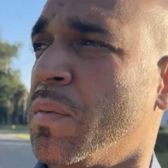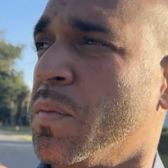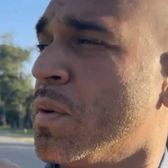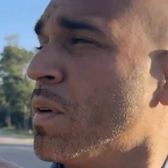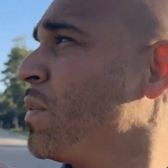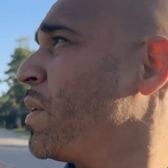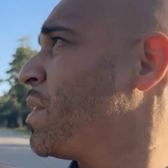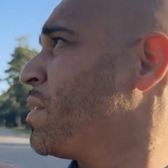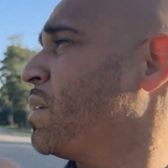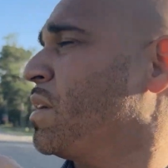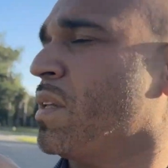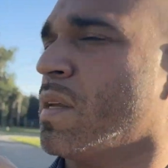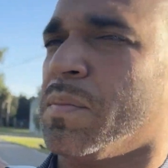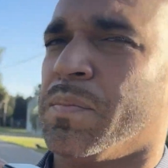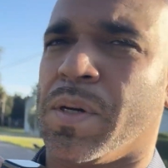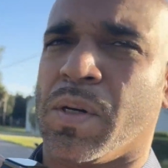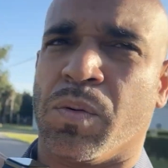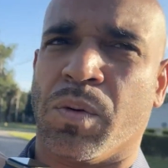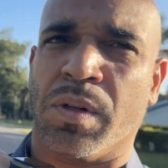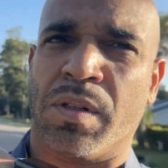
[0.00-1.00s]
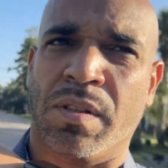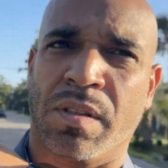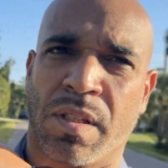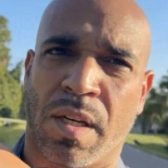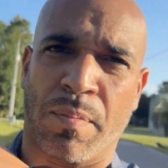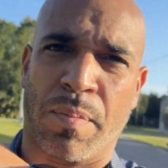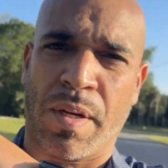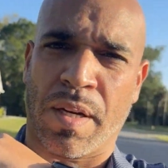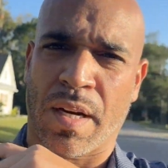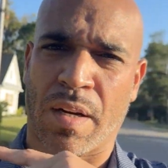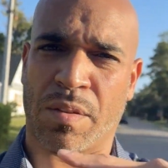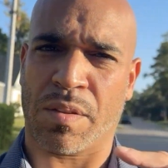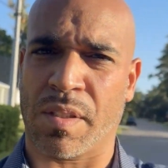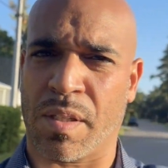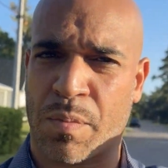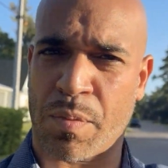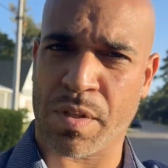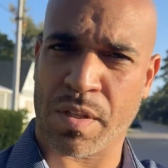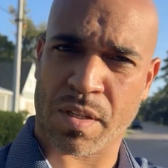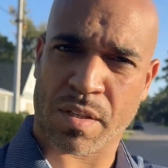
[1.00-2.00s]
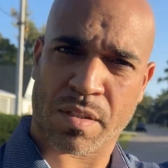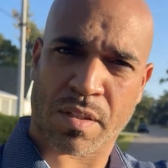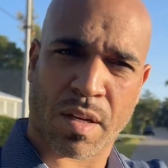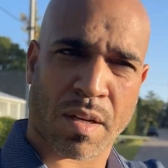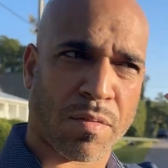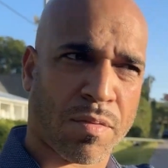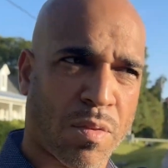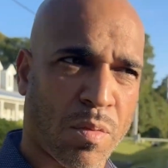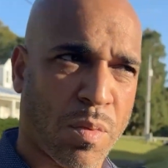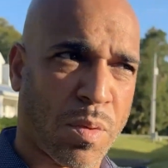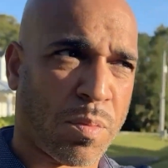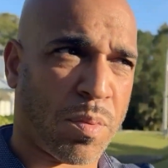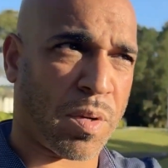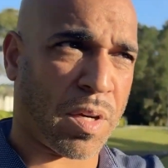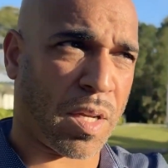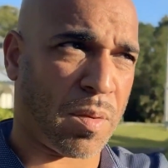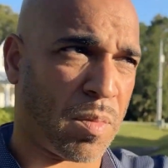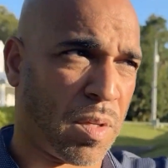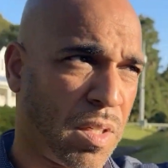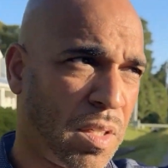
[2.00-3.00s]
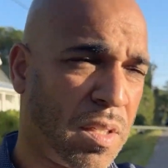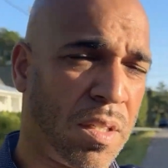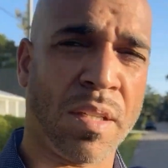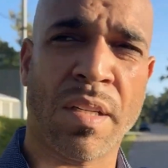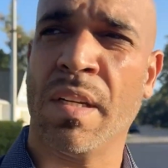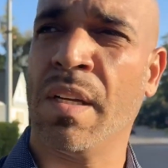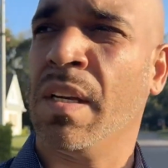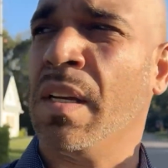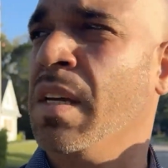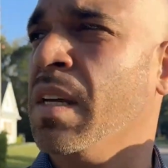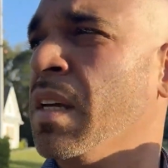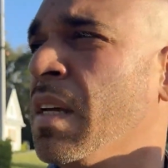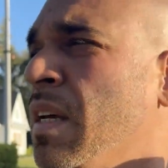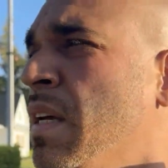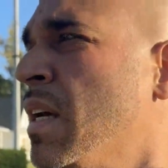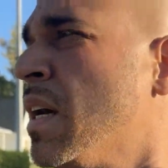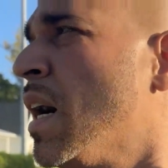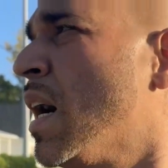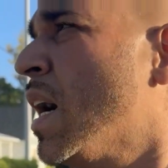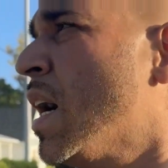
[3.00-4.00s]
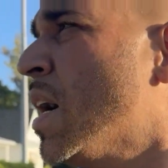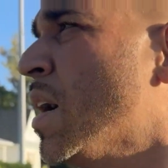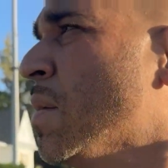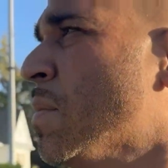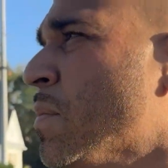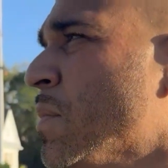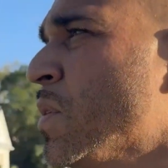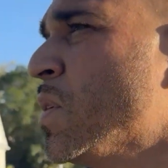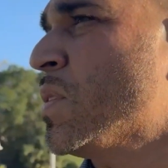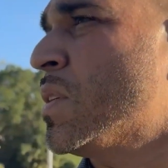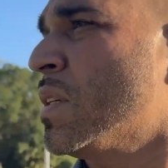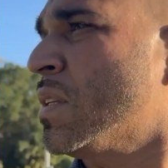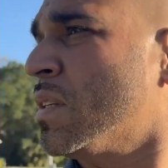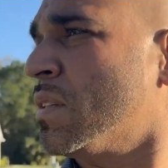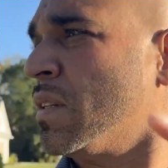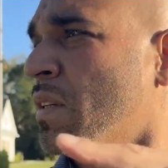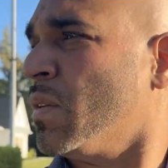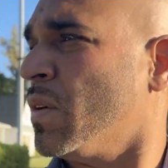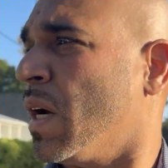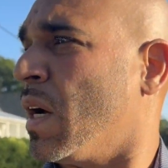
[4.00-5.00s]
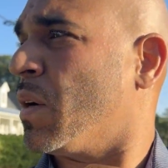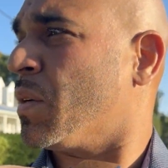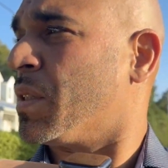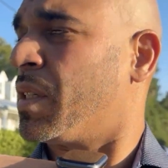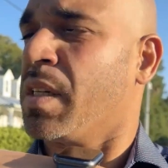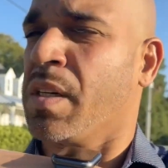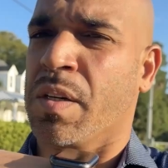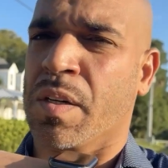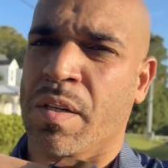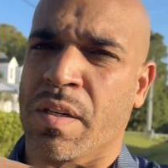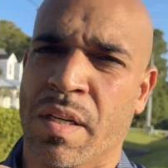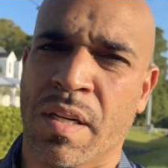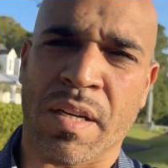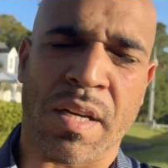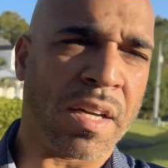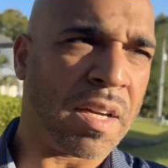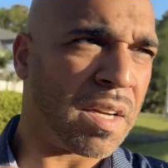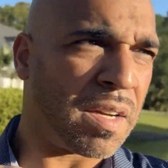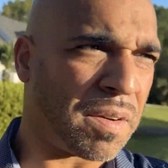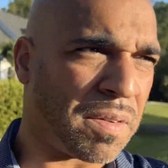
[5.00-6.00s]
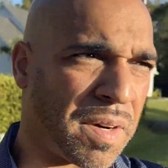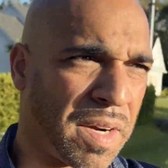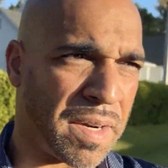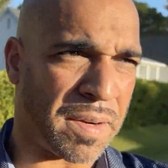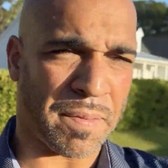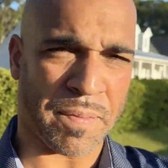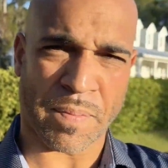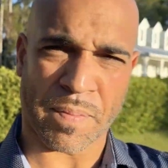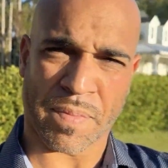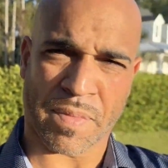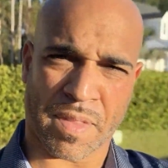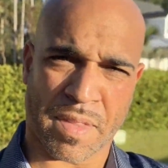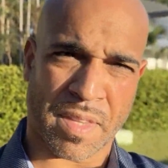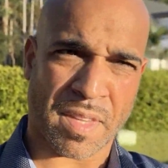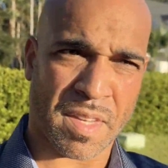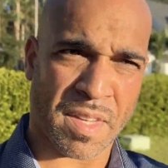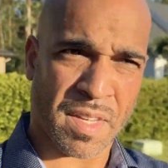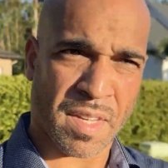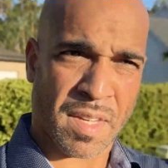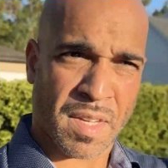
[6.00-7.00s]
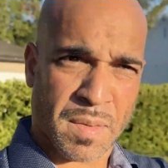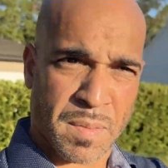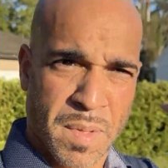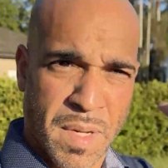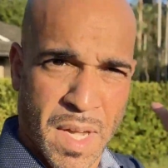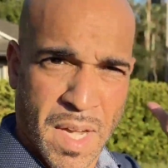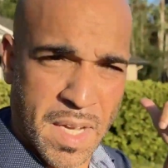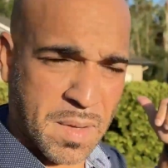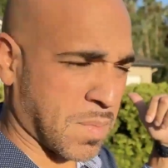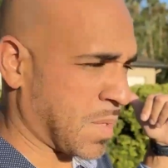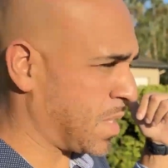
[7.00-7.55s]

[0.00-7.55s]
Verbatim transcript: one right there, that big one, that big house that we just saw for 1.8 million. You see this little house here, right behind